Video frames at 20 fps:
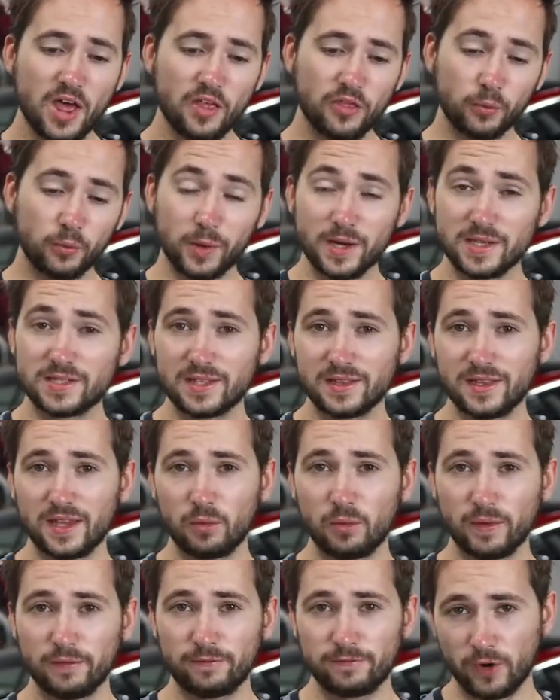the reason
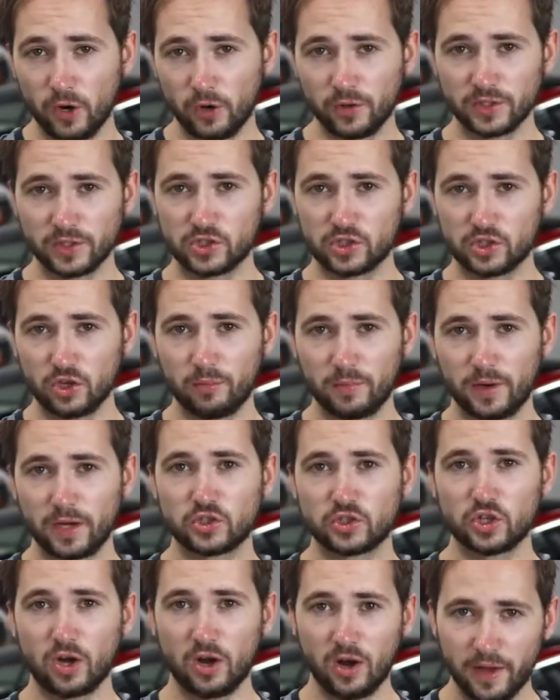that we focus so
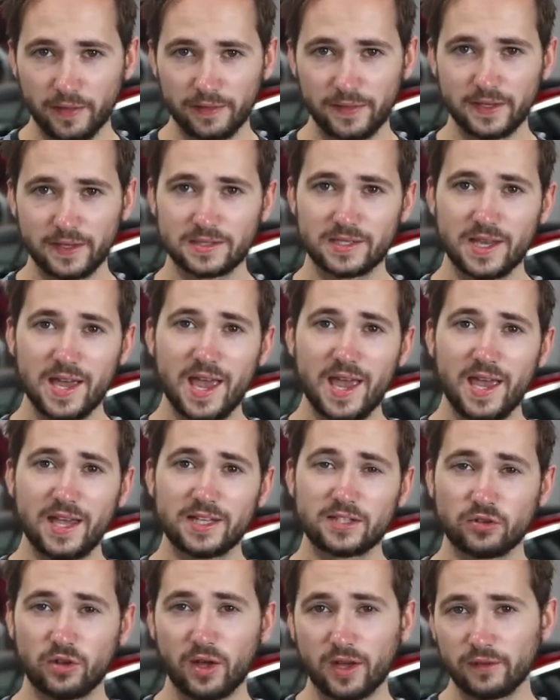much on this
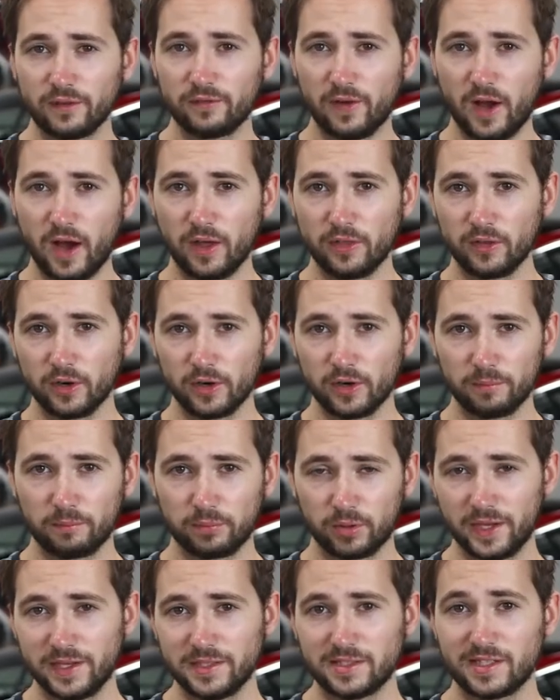is a lot of other
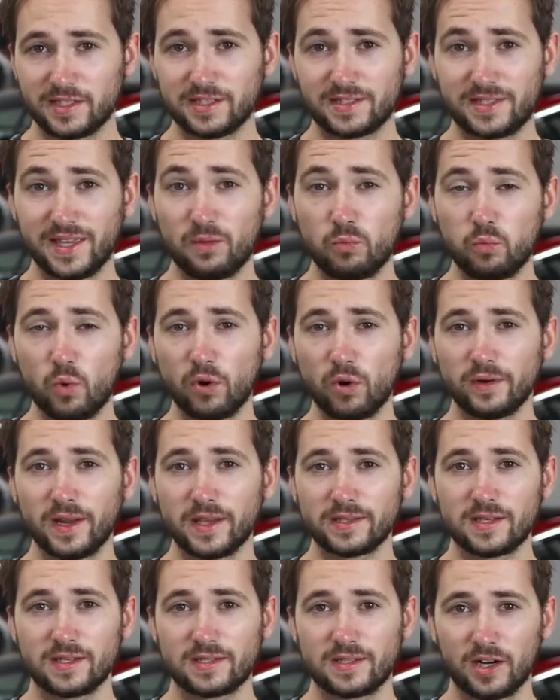places, they won't
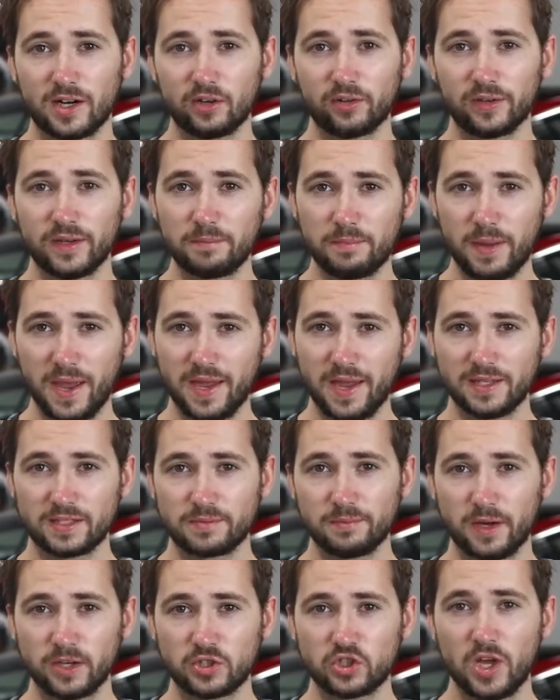necessarily pay
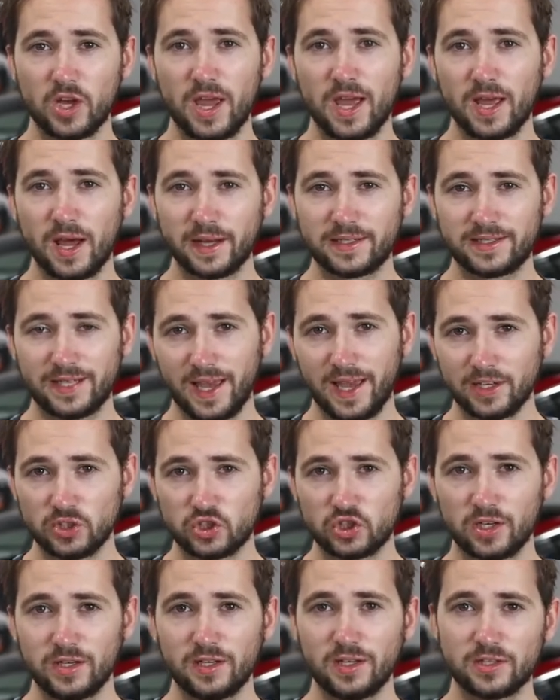as much
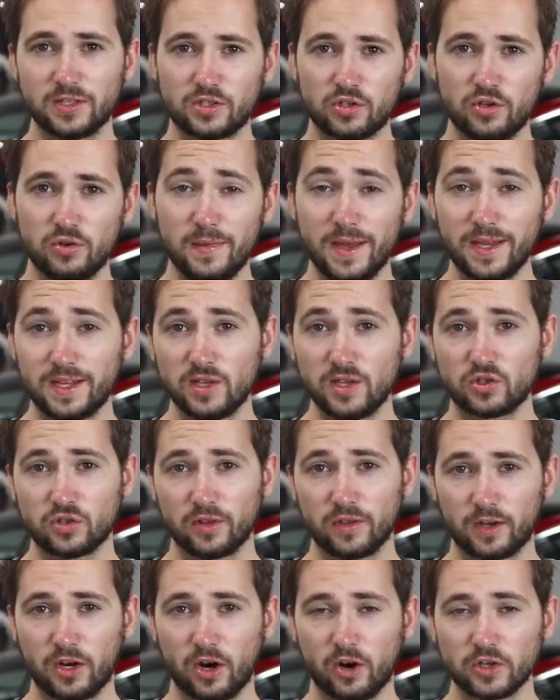attention to making
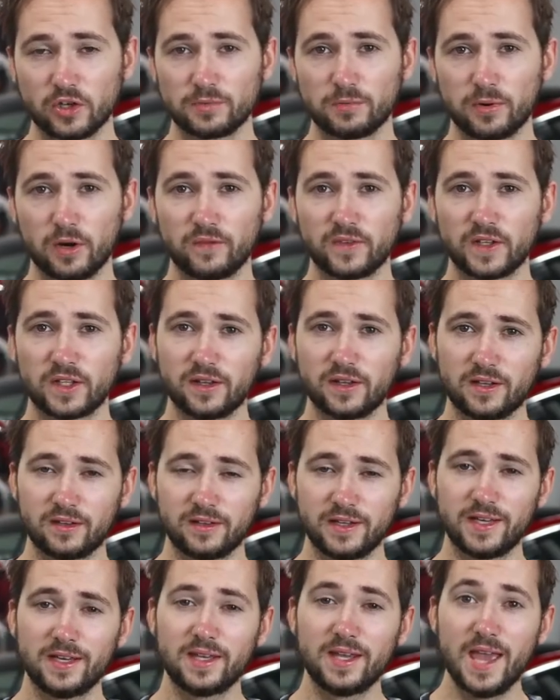sure the car is perfectly
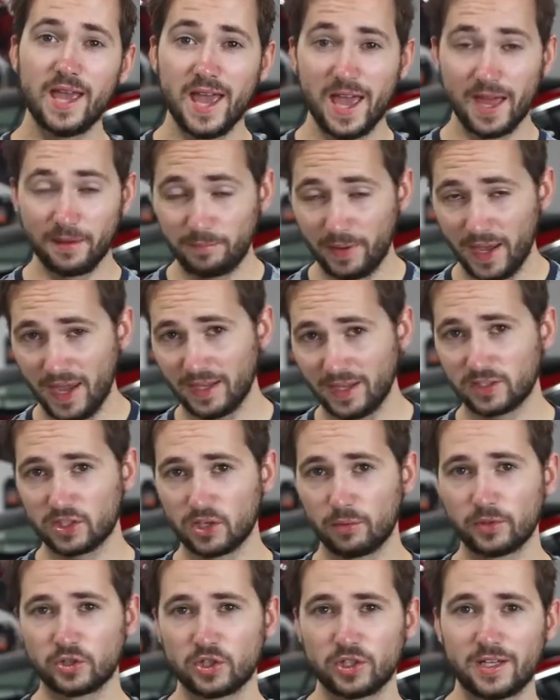clean and paying
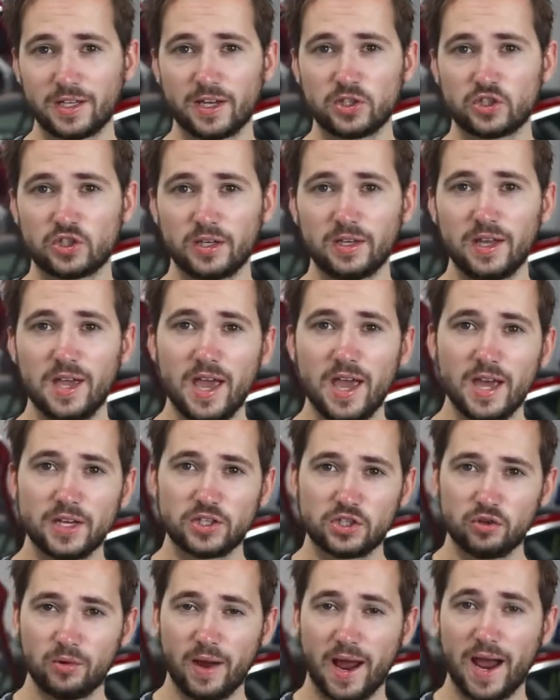so much attention
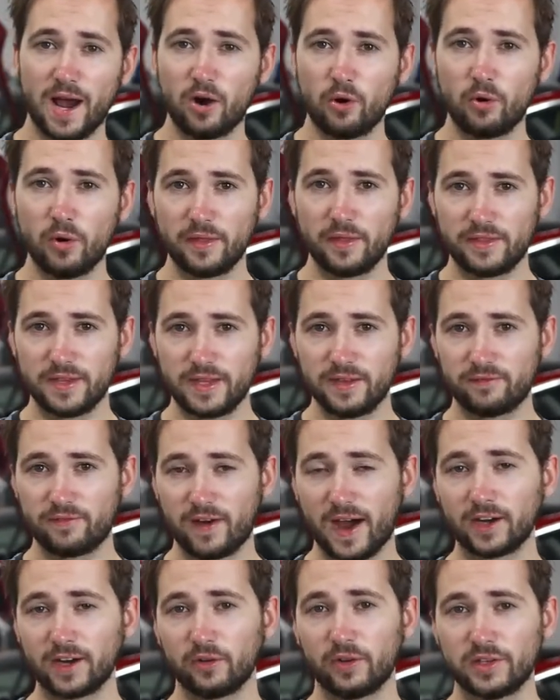to how the
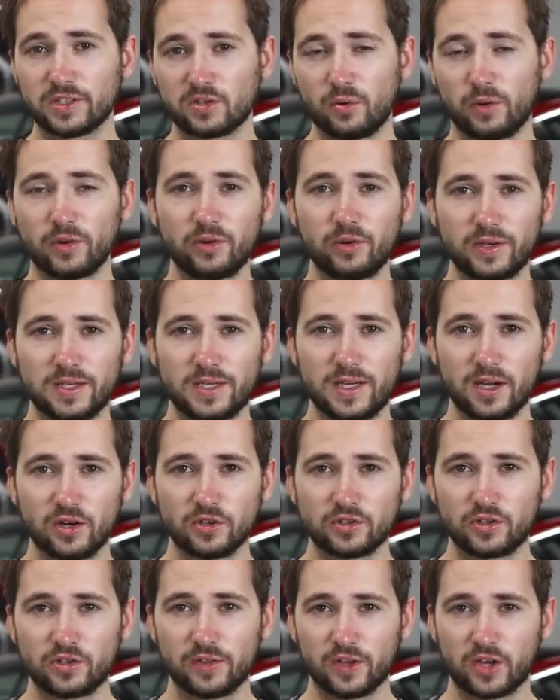vinyl is going to adhere
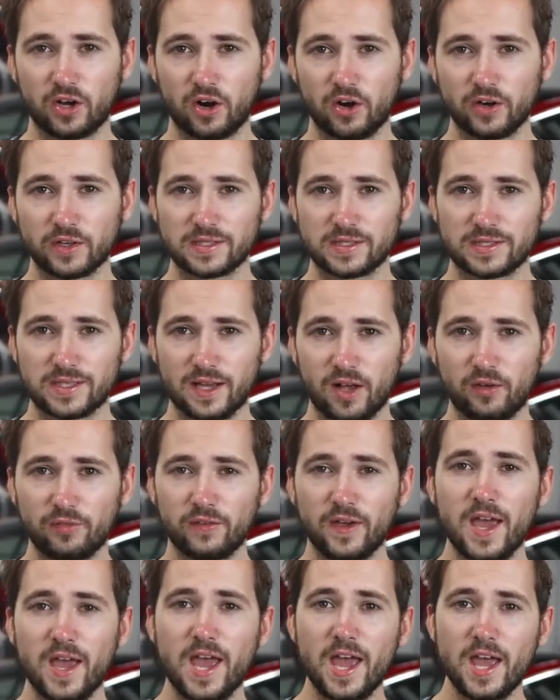to the car
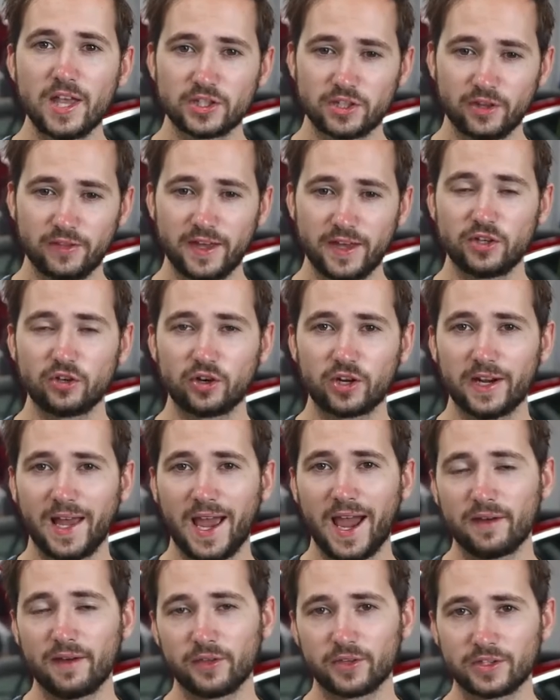itself. So then you're gonna
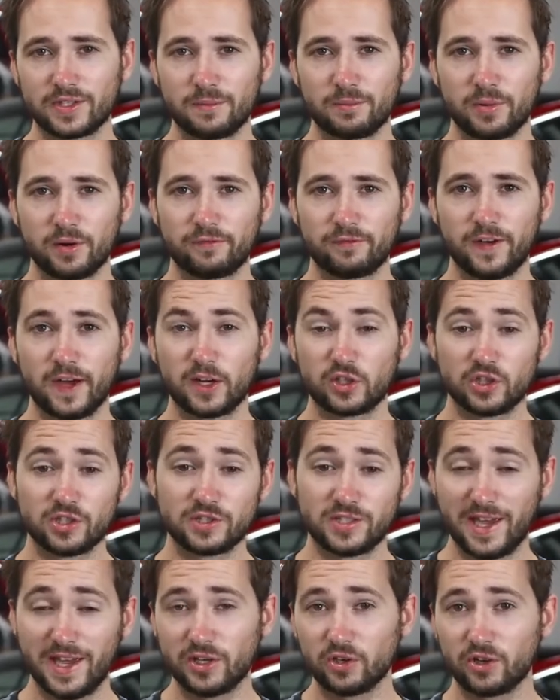have those
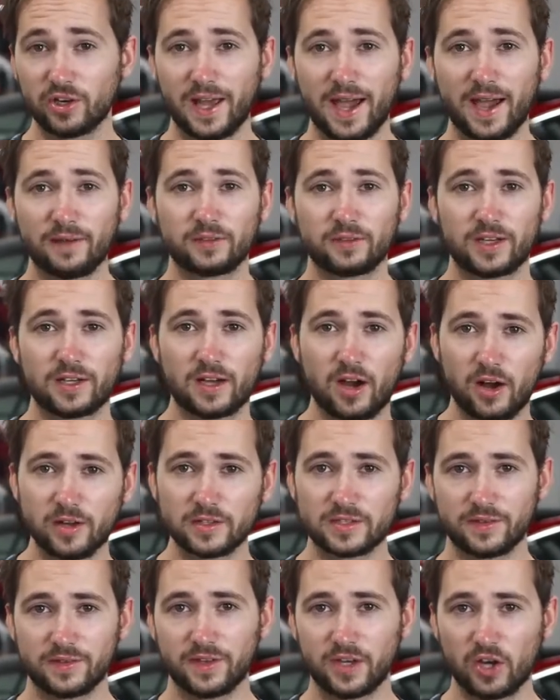imperfections and you're gonna have to
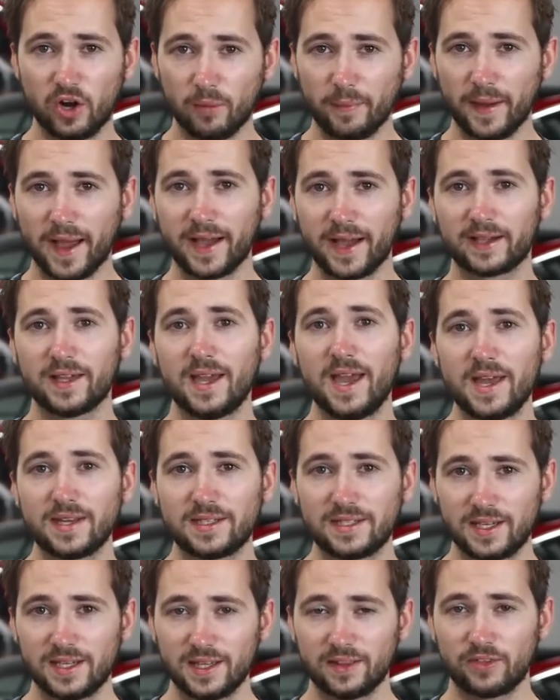constantly go back
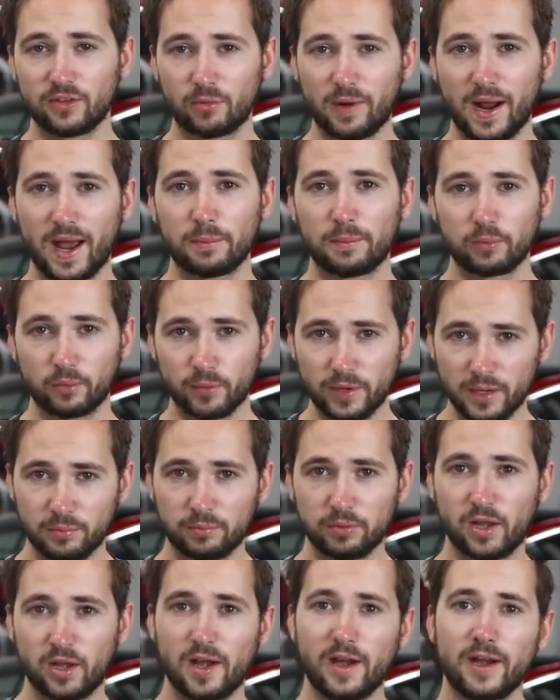to get the wrap
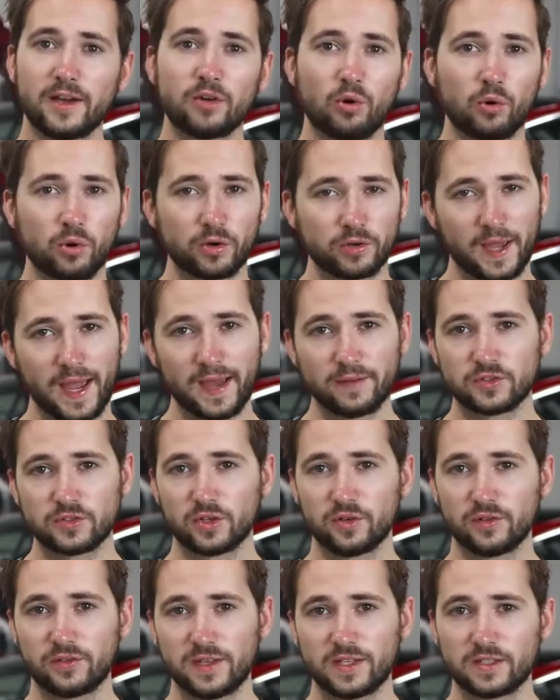reapplied or have
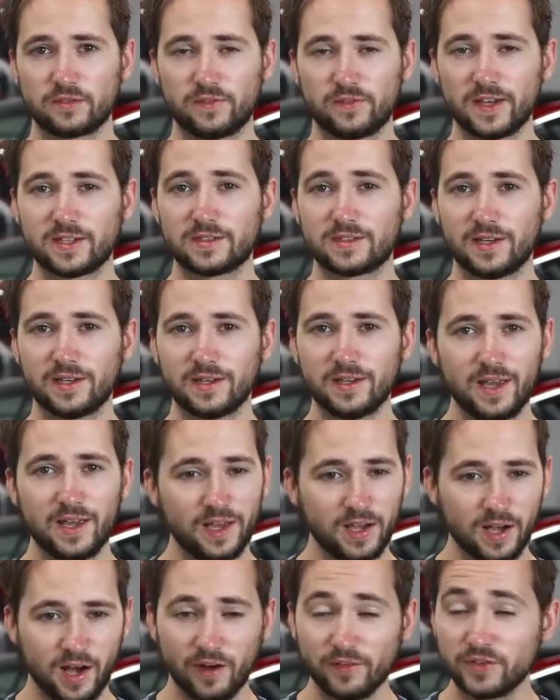certain things fixed. And
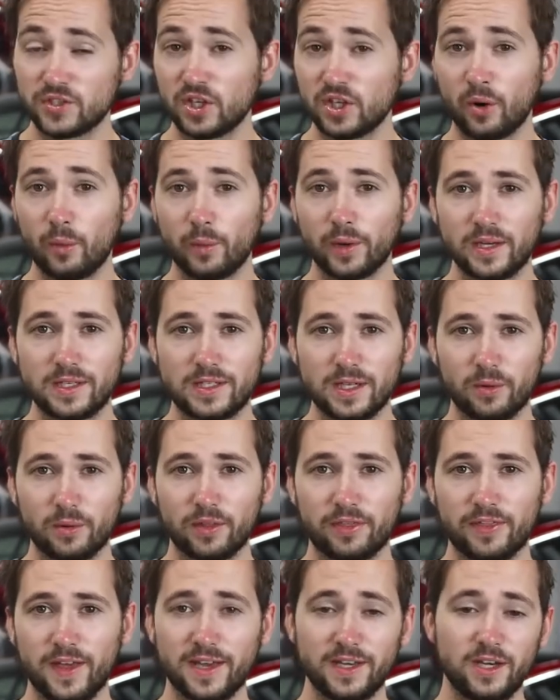obviously you don't wanna deal
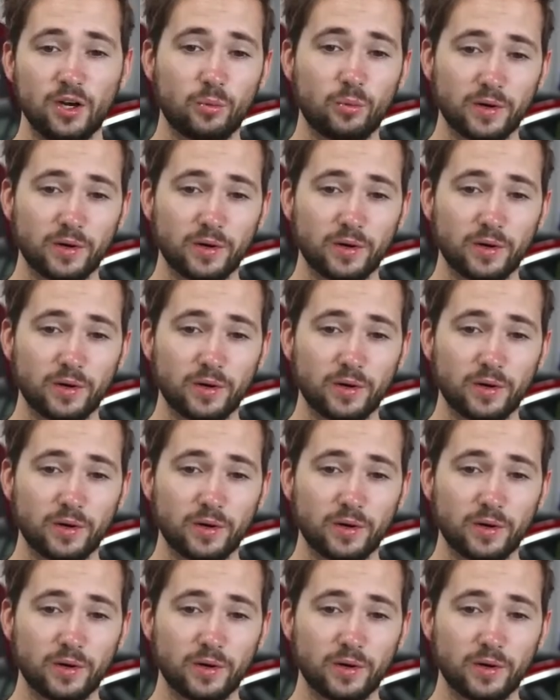with that and you don't